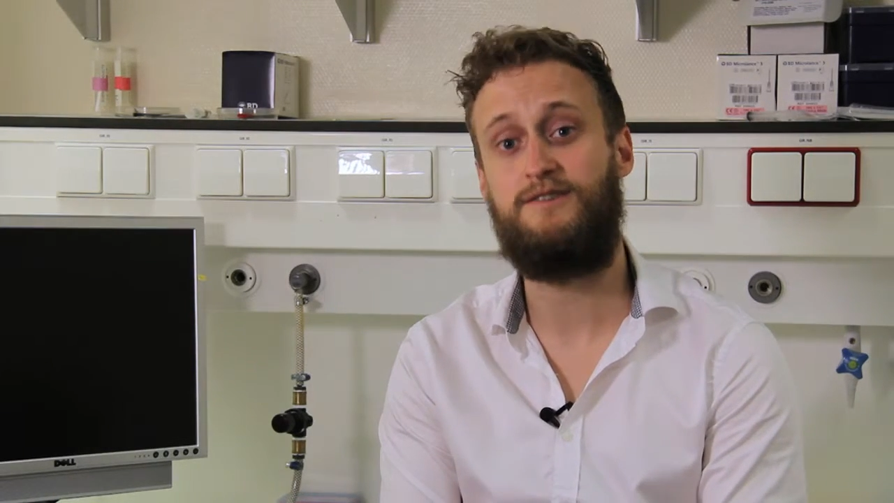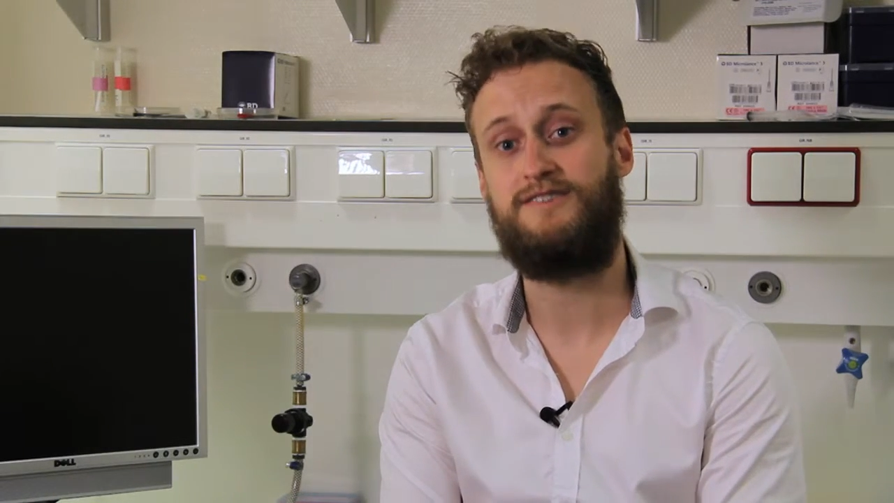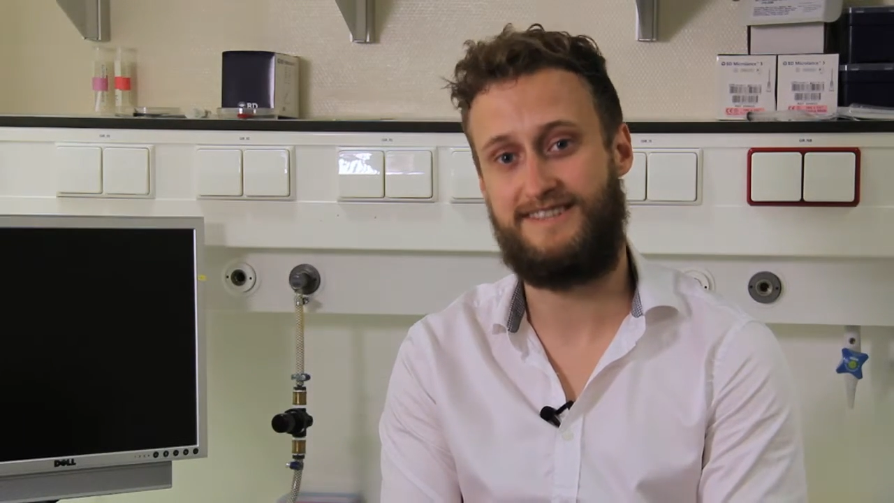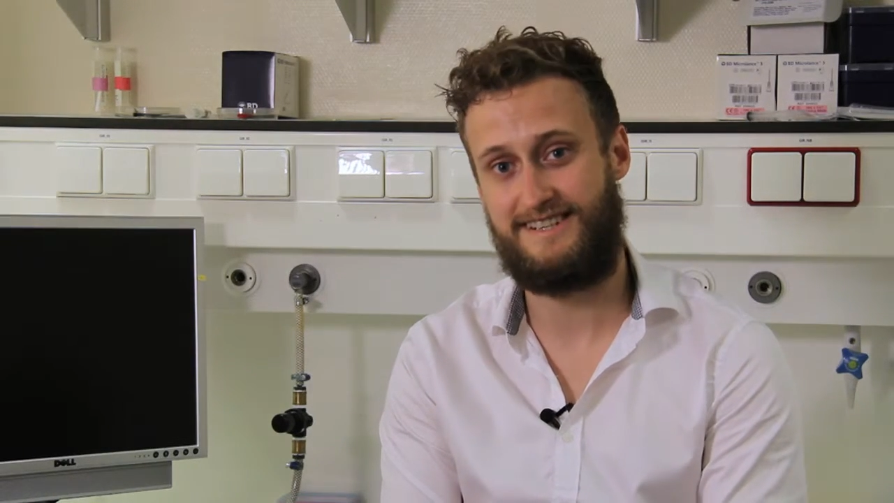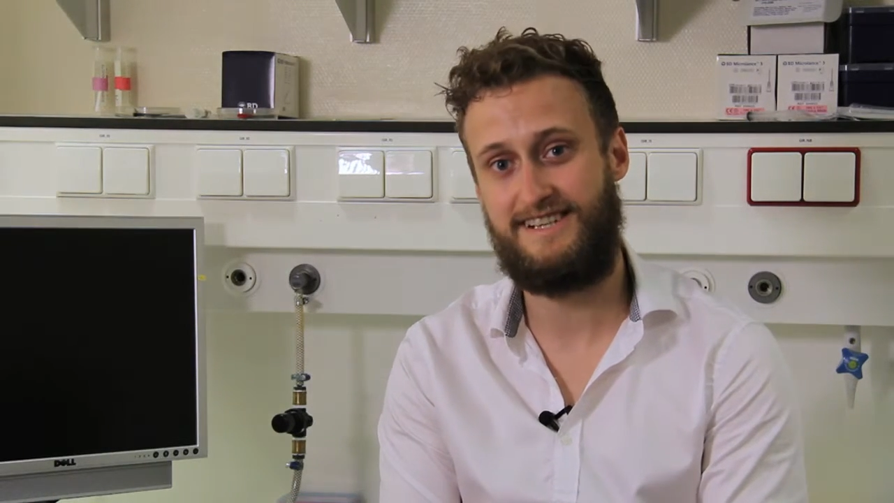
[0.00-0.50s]
or the
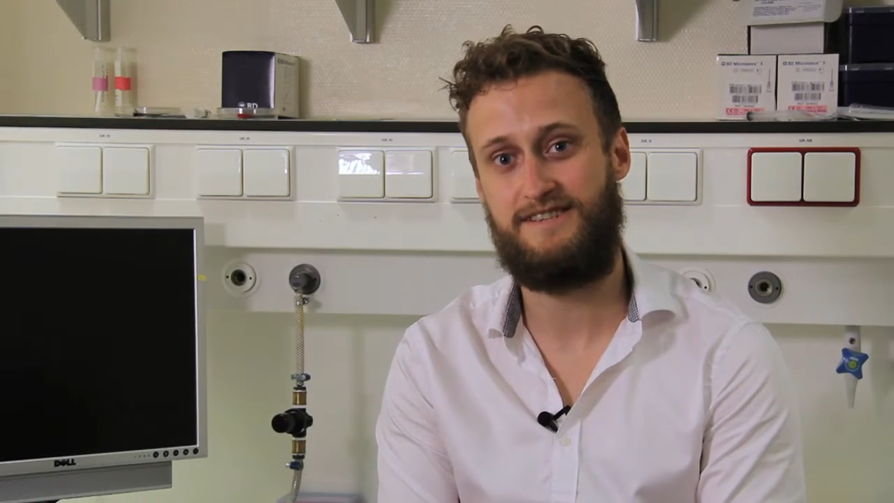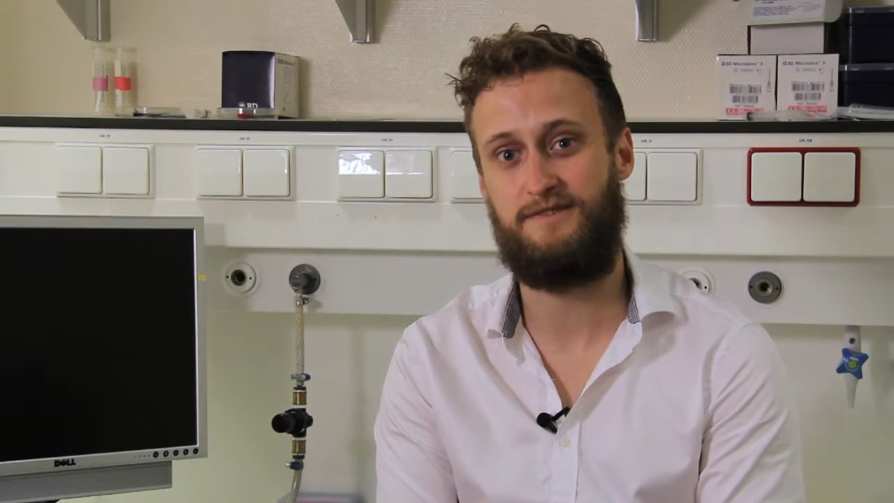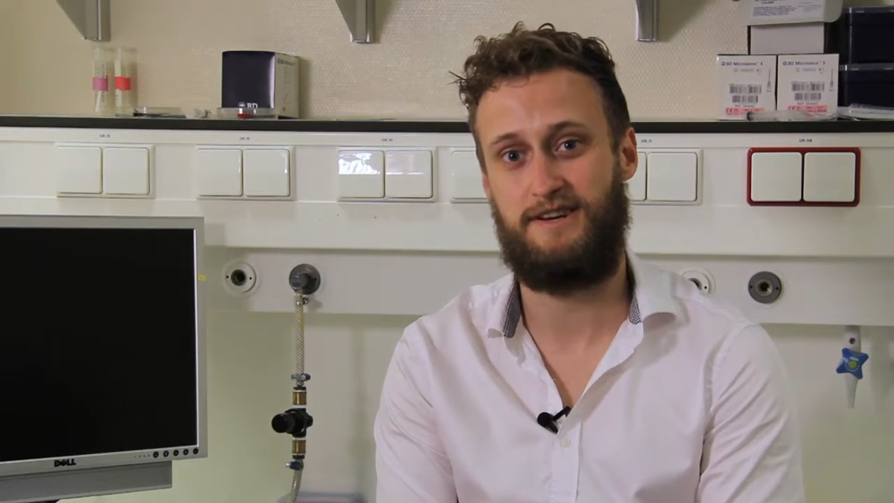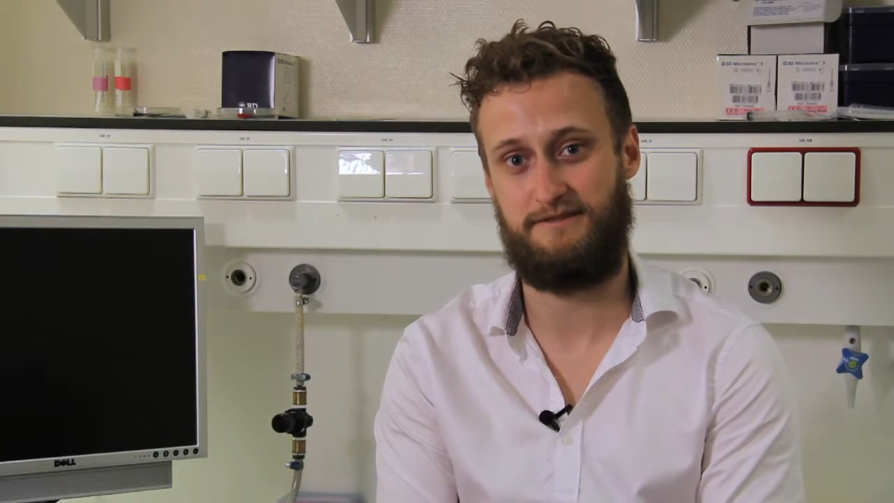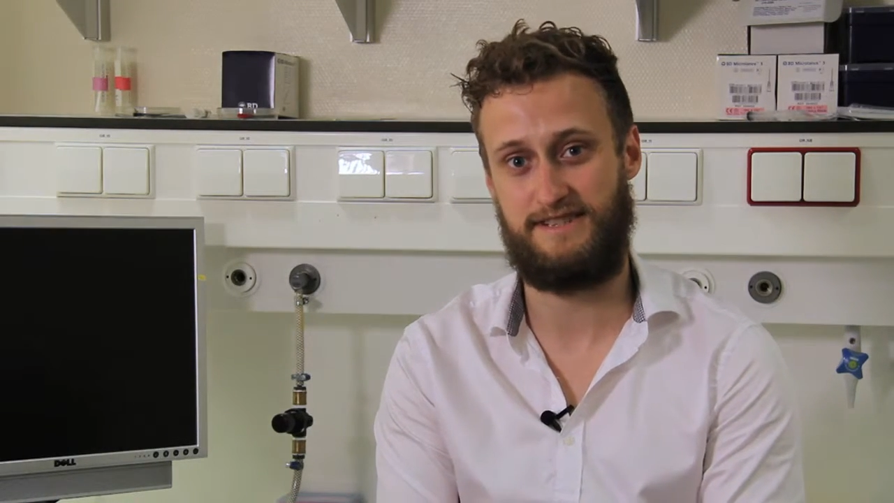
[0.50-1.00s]
success
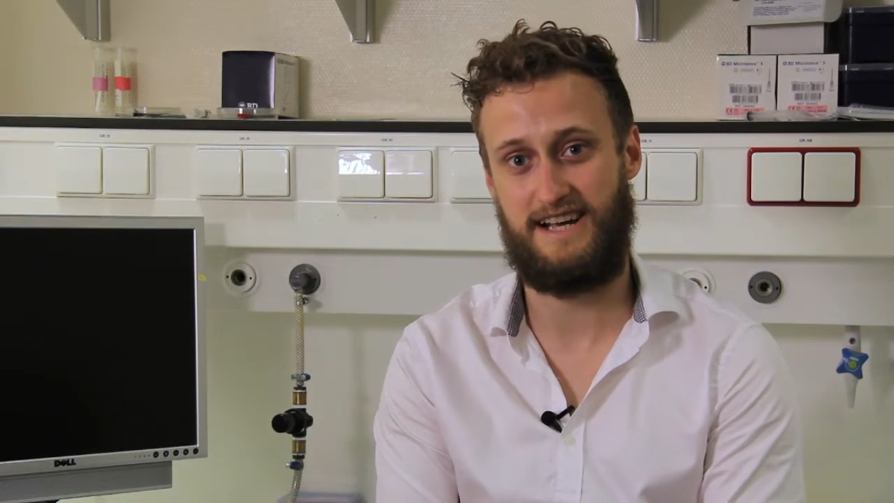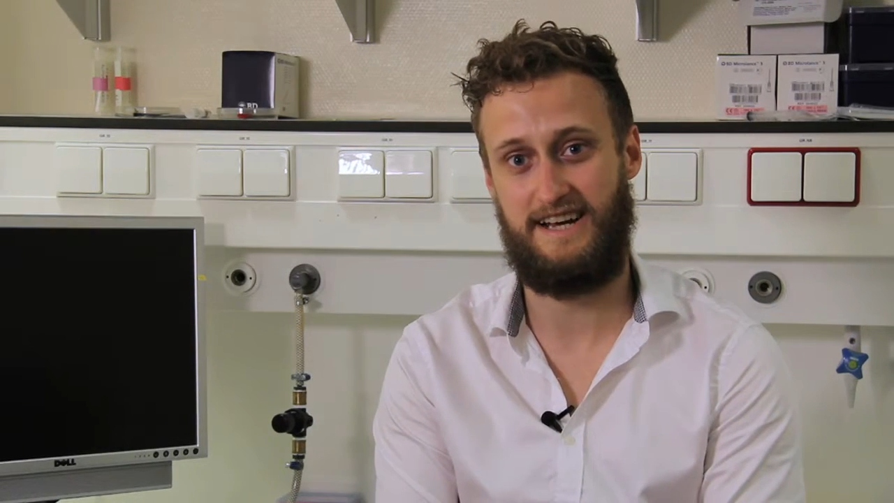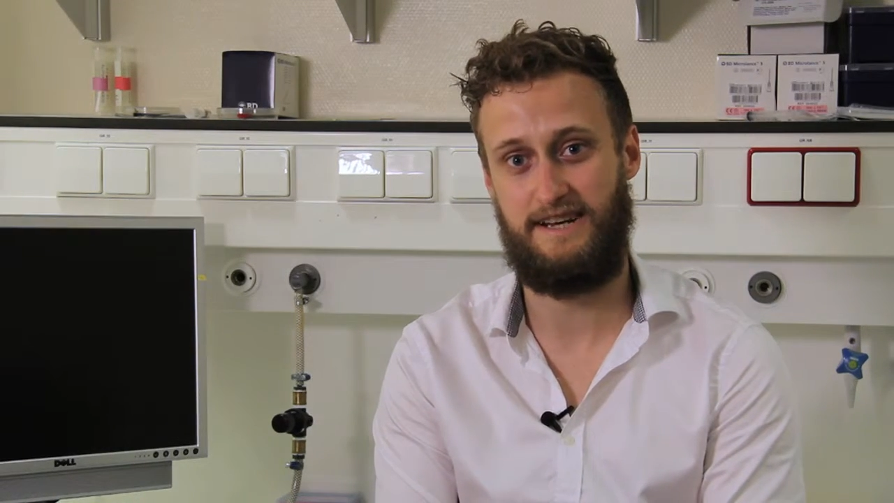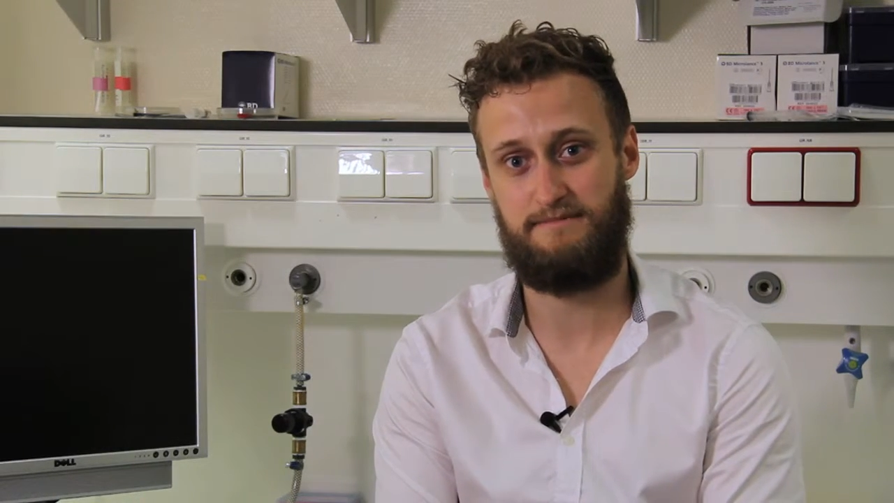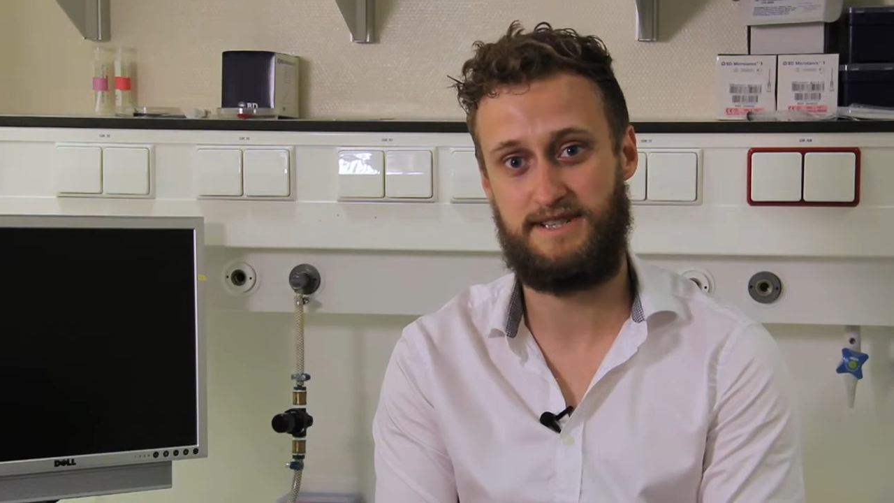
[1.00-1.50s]
rate of a
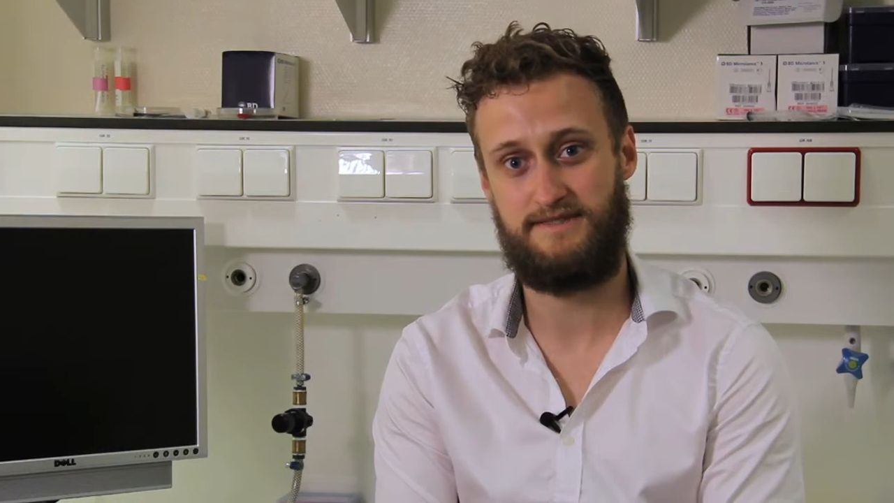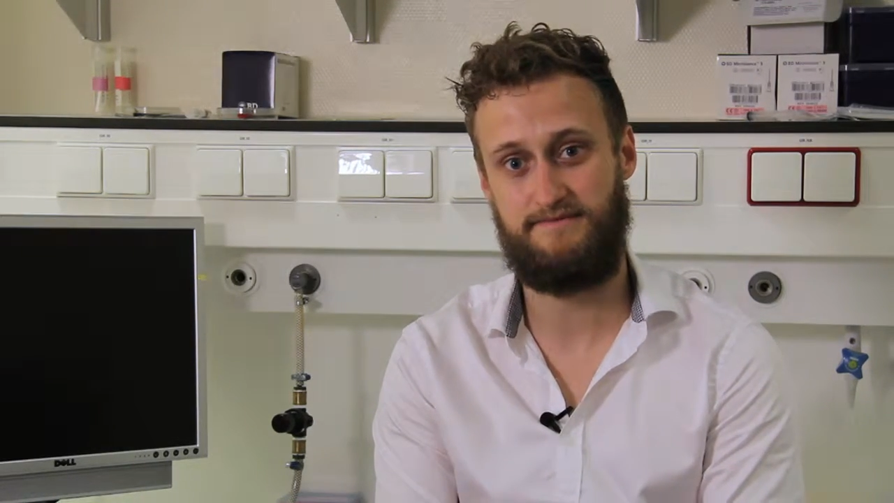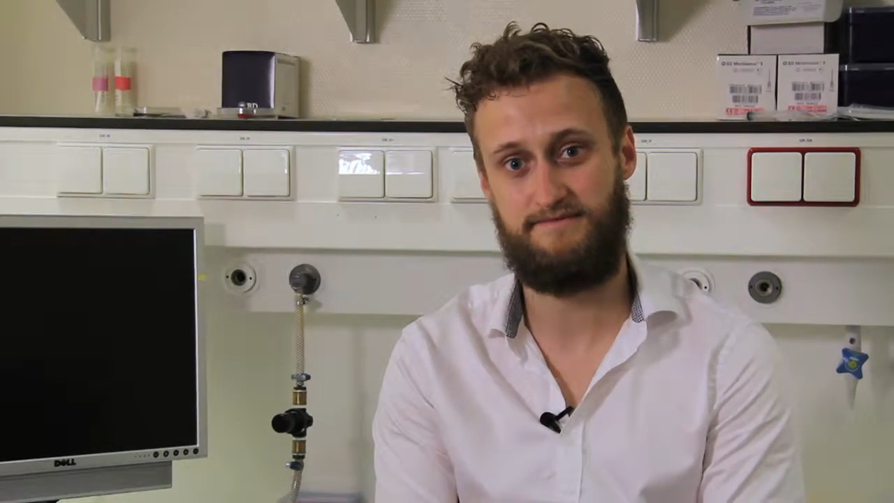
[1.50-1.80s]
synapse.